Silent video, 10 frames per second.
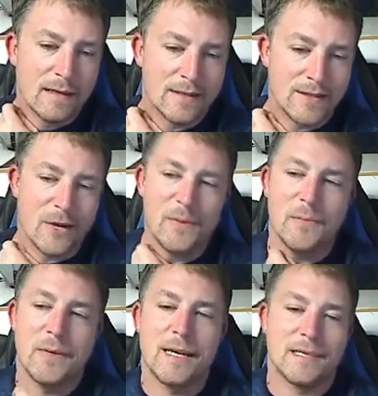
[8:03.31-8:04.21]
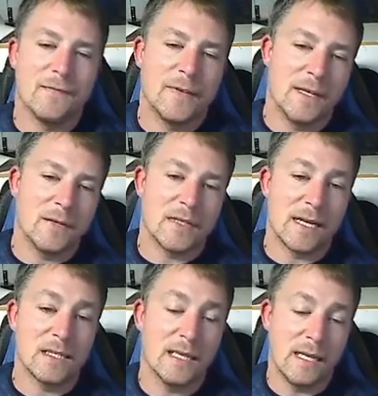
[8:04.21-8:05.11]
so I'll be putting out some videos
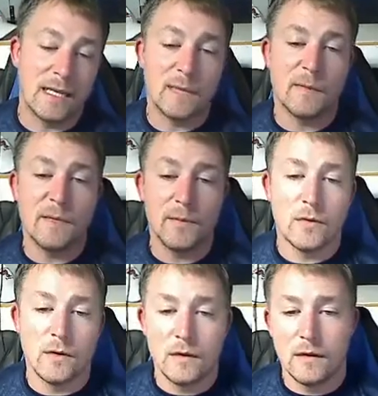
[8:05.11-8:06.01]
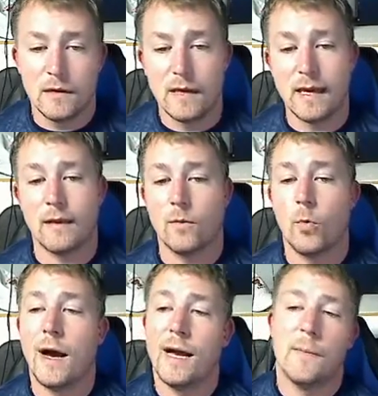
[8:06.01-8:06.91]
actually hitting people and
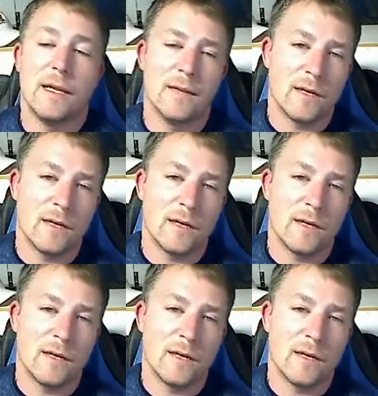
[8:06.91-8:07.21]
why I'm hitting.